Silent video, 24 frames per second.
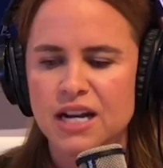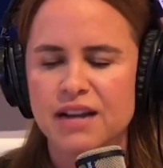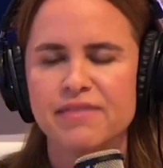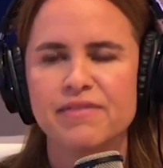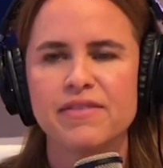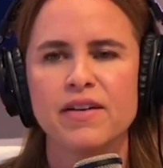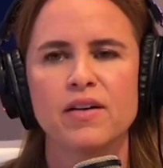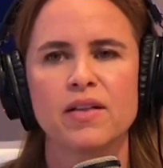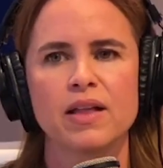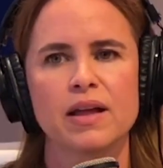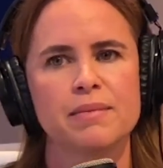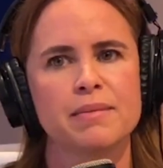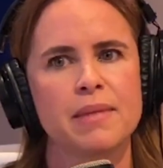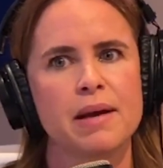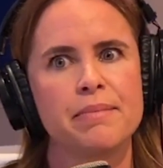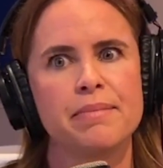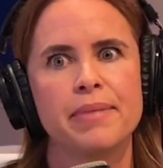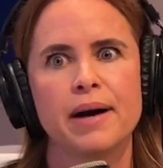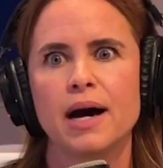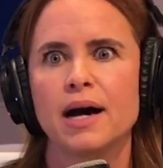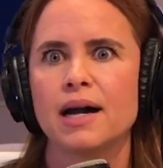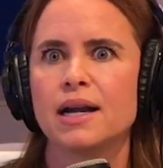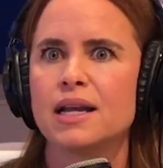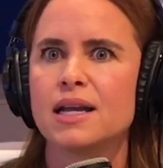I felt like my
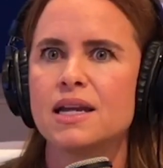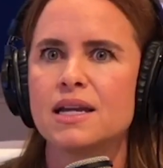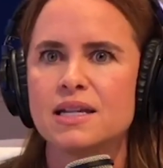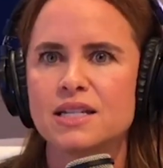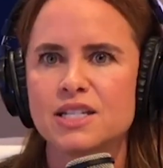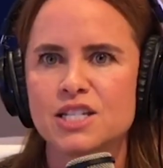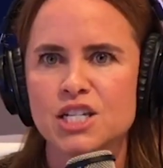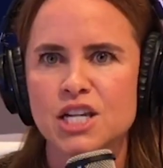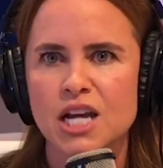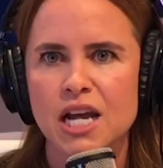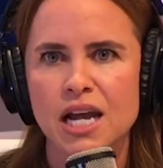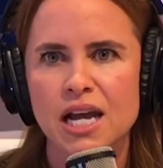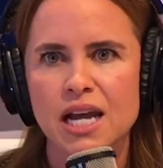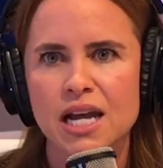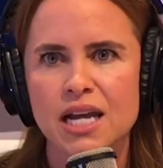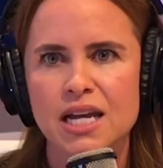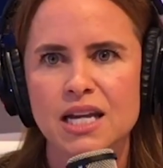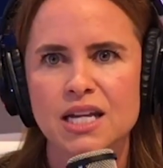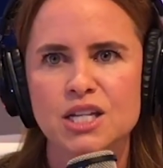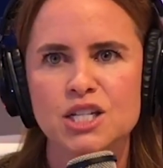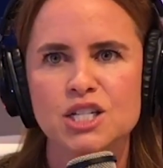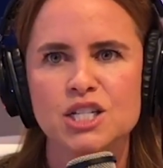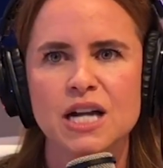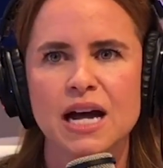body had
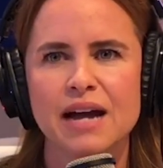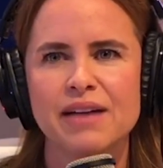changed.